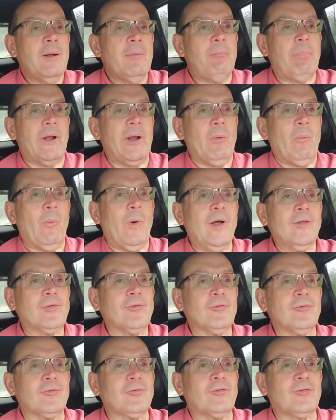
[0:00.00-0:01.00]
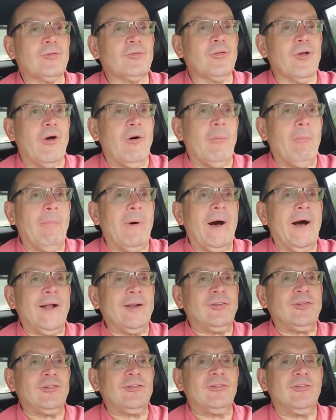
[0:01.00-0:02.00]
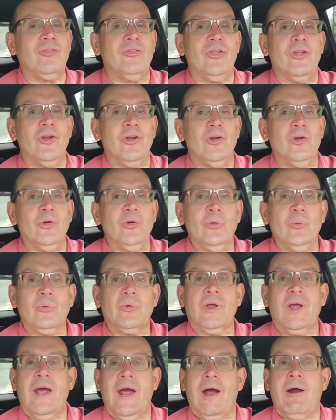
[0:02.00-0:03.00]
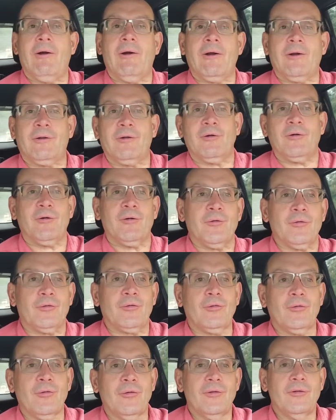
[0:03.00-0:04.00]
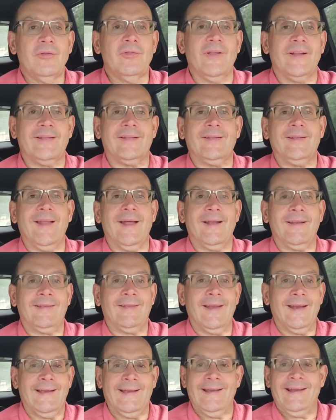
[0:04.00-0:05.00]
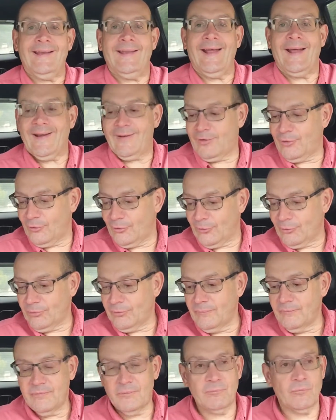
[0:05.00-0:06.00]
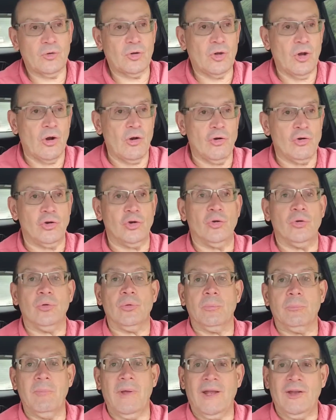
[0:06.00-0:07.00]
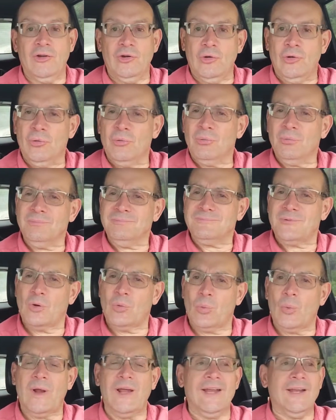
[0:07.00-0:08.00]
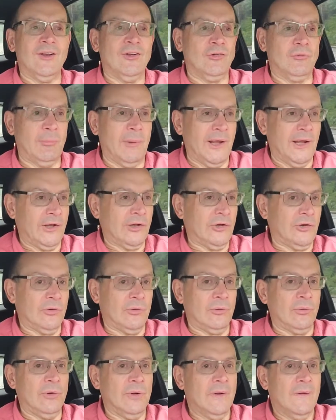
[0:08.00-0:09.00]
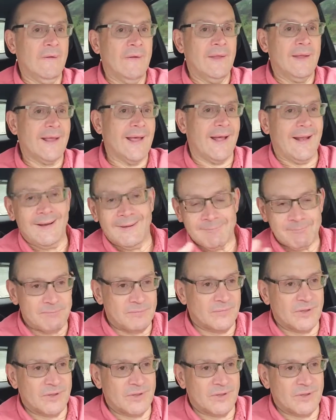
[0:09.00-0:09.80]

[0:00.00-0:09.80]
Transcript: but it wasn't so much the new characters that they did that to, turned you, made you cringe, made you kind of